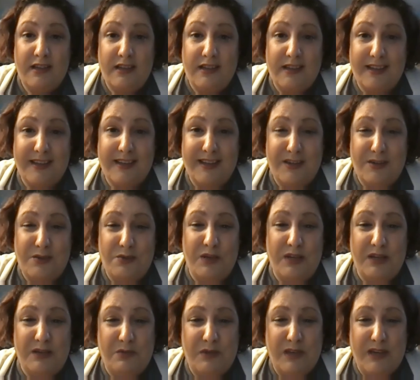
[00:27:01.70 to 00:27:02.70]
You know,
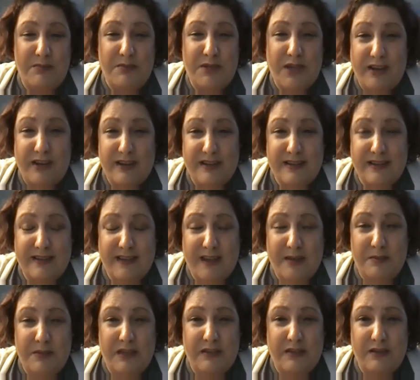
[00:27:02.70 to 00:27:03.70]
when when I'm talking to them,
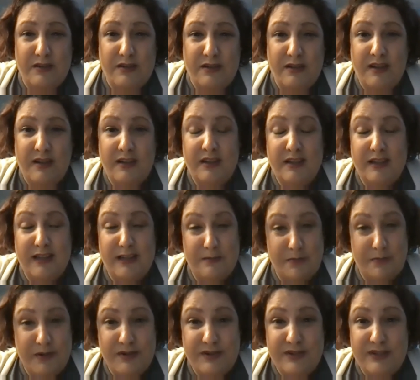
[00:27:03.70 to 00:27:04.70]
either in
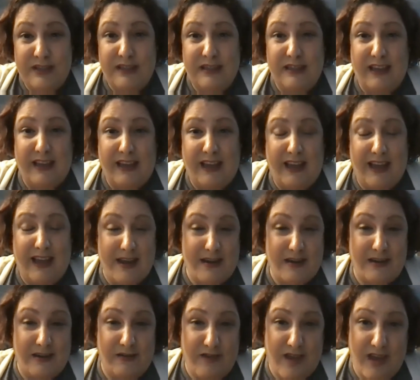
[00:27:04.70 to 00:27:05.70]
person at, at an
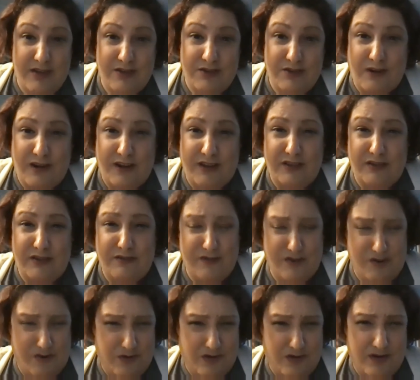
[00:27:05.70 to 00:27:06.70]
event or at their
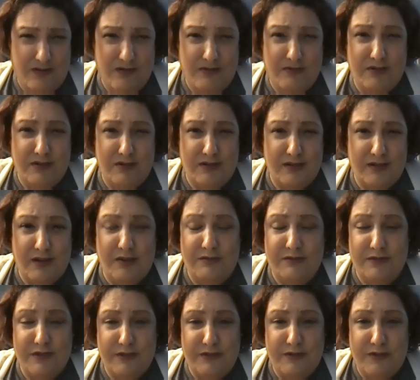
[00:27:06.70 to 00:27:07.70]
door or
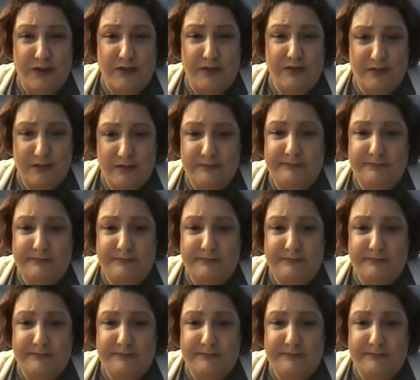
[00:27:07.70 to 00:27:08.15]
over the phone.